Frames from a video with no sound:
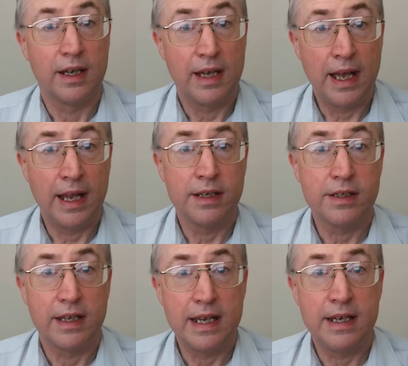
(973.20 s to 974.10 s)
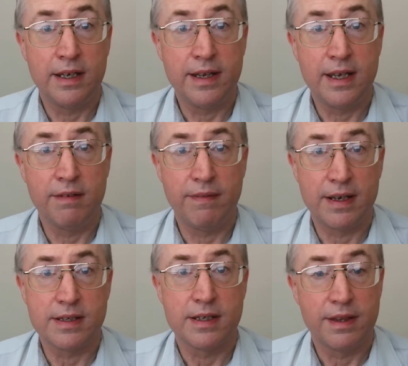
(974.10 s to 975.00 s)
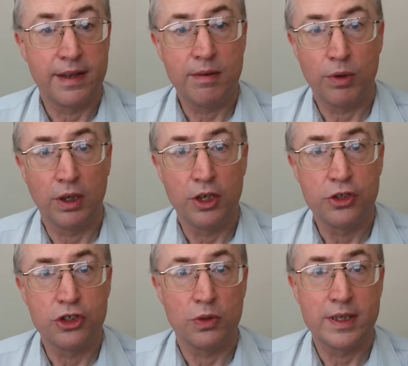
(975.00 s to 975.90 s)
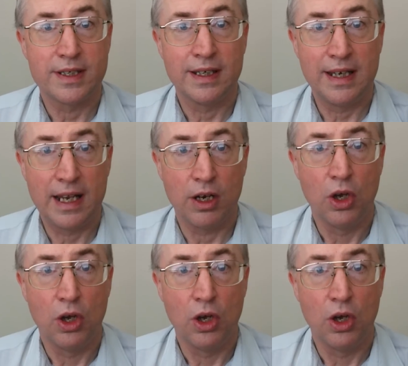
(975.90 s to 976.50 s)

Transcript: And in the event, they will do it again.